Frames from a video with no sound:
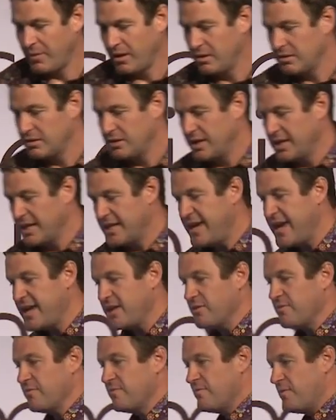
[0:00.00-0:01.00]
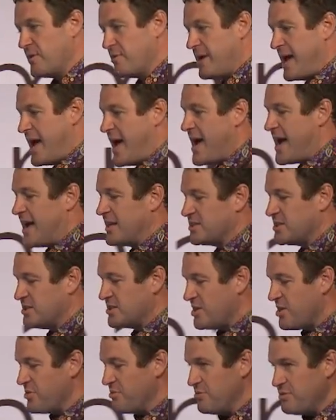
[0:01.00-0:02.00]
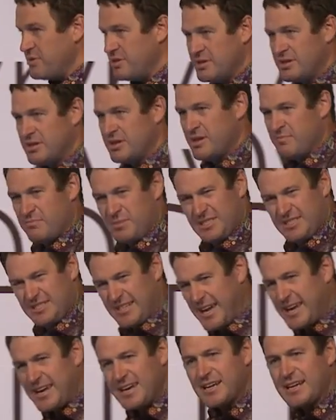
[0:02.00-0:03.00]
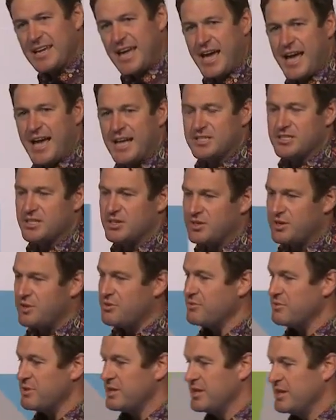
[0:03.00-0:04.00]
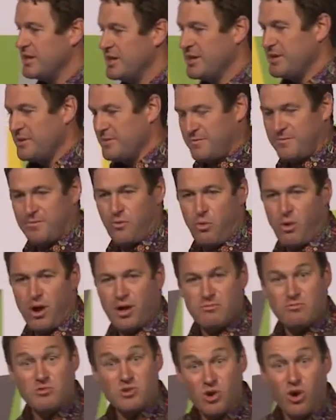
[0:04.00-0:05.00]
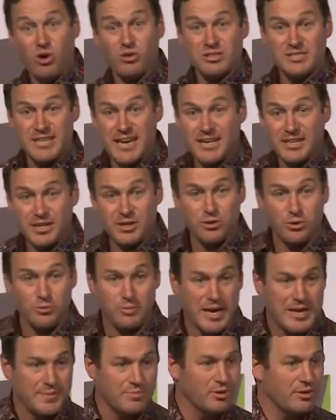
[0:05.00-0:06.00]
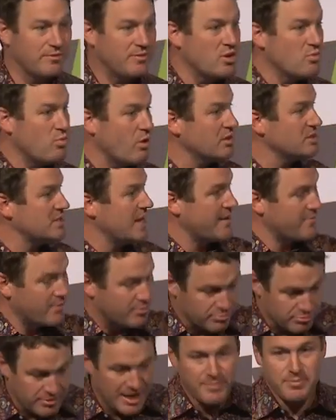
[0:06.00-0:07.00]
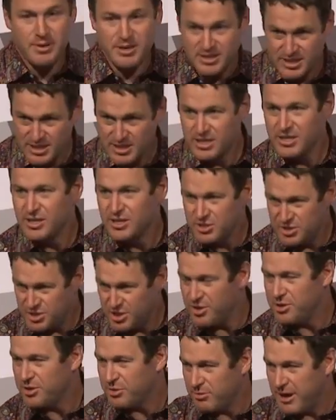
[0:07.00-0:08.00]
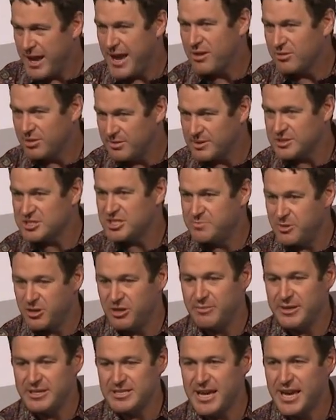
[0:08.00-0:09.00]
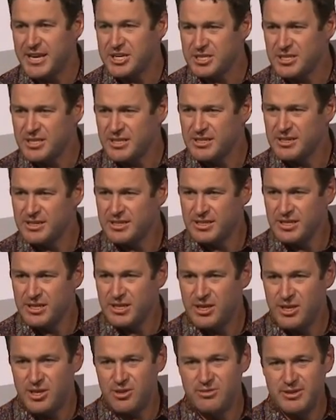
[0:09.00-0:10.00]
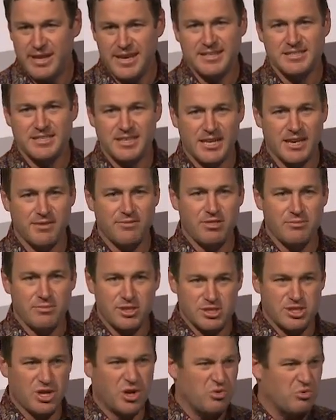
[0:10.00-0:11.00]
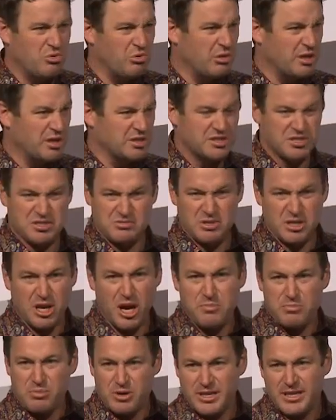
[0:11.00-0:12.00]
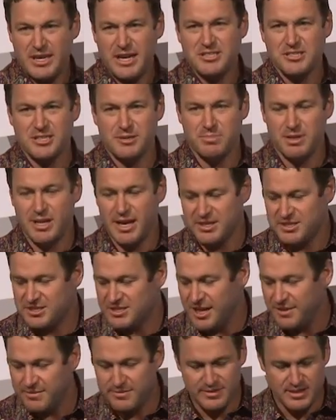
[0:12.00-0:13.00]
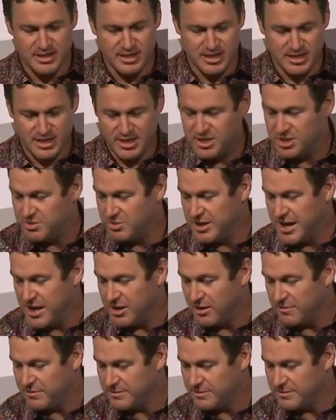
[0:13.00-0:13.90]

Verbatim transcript: And again, very hard to do, particularly hard to do for non-technical people. If you want to have a rapid turnaround of experimentation, you need to give them a tool that's, you know, pretty easy to plug stuff into and out of.